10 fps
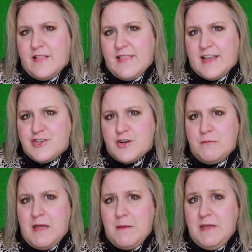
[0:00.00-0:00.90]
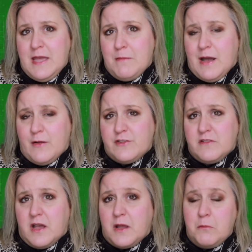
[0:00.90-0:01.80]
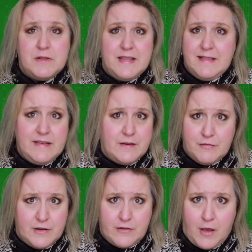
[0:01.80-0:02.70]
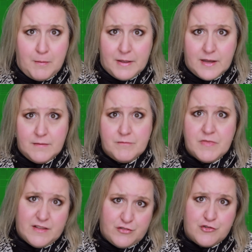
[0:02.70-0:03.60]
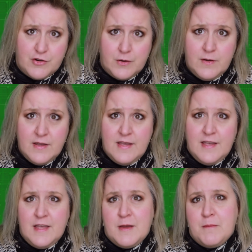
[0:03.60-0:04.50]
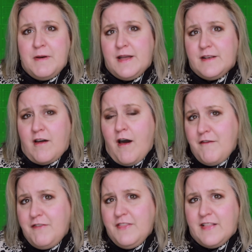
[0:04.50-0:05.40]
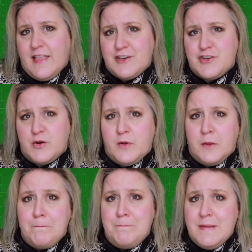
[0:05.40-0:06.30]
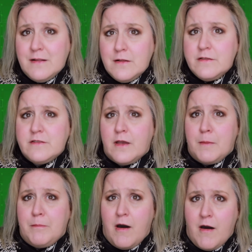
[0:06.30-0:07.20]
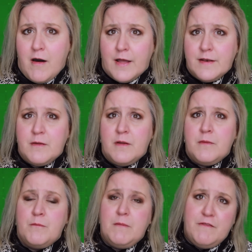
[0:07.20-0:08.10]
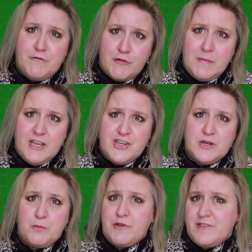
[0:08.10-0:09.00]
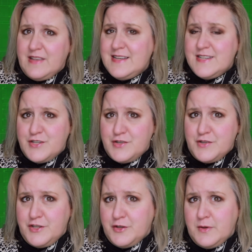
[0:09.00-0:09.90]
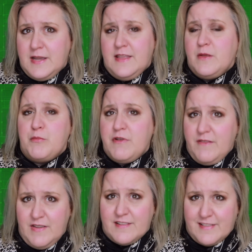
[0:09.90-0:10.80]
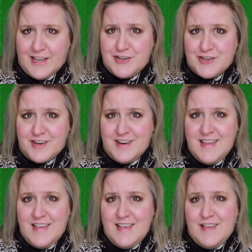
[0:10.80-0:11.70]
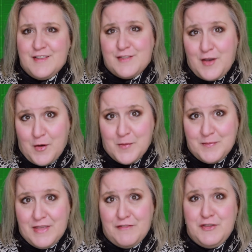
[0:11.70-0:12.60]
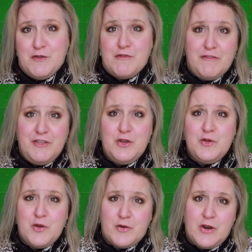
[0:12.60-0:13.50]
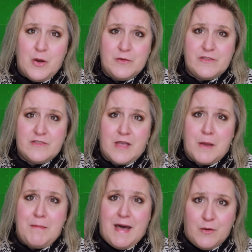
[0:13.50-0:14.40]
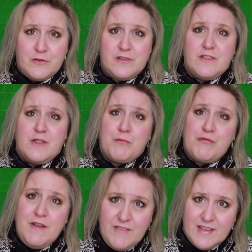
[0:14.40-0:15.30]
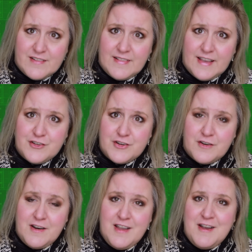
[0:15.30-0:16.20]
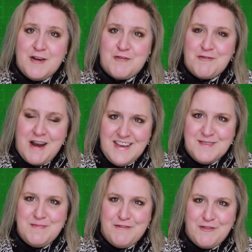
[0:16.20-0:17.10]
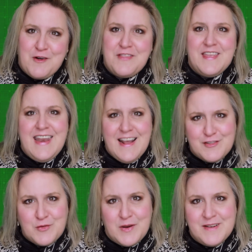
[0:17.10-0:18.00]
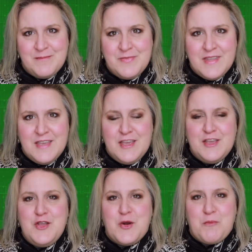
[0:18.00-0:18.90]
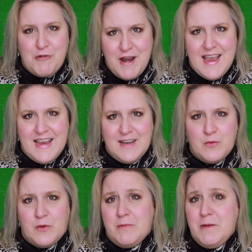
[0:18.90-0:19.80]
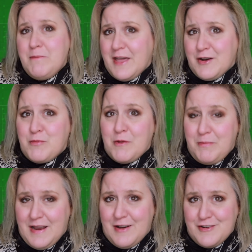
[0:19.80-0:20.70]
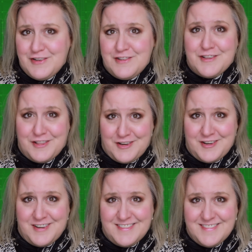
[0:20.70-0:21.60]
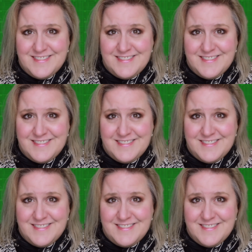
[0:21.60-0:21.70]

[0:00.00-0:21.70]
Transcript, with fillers: the lecture may be about a completely different topic, that's true, but often the lecture will build upon information presented to you in the previous lecture. So if you review your notes about the previous lecture right before the next one, your brain will be better prepared to learn.